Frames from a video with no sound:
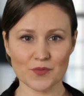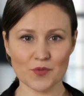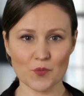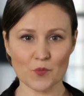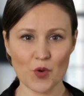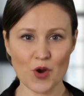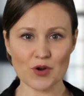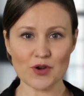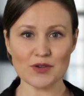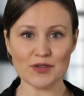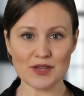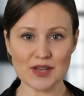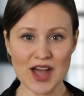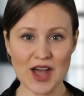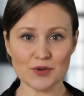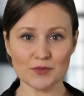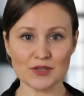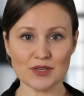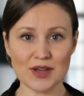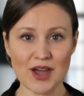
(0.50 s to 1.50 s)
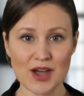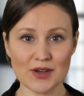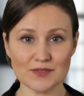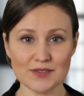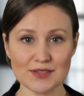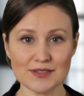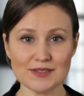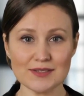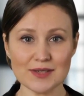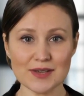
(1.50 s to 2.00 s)
Welcome to County
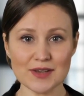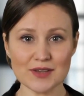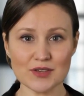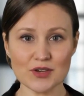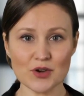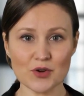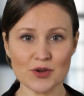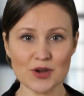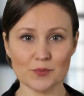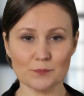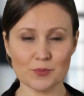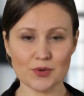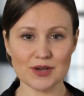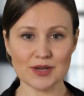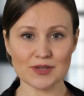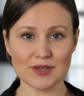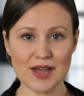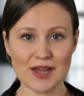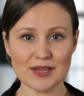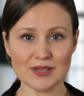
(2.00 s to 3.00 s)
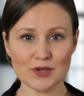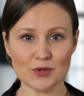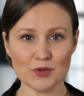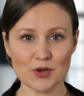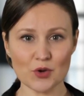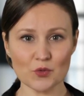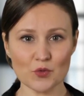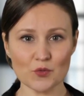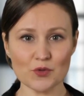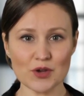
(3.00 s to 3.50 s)
Office, your complete guide to
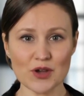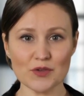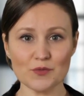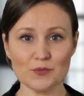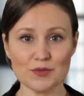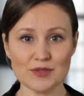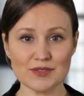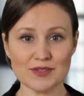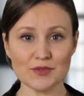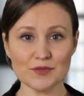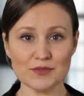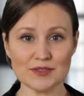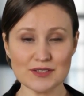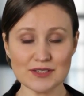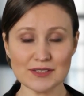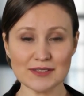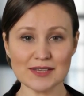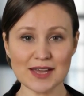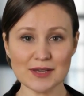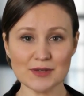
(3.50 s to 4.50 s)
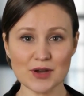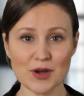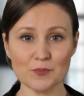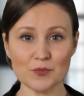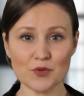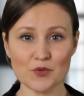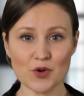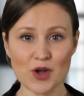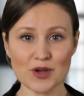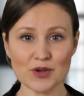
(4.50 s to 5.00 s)
local government services and
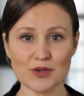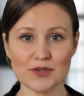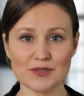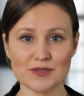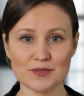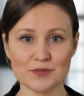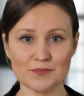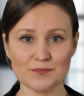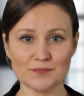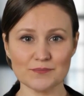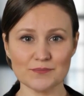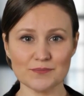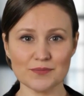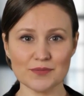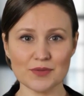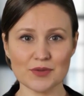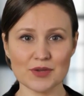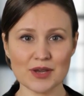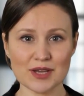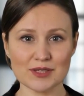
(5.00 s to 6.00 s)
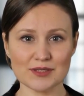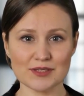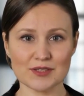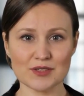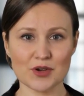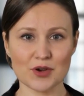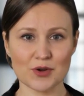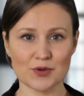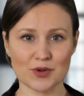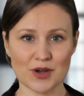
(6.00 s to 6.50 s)
public records. Let's
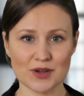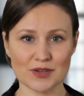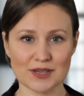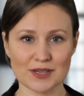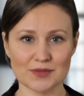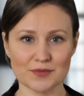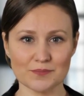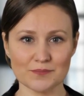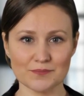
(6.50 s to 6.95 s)
start learning.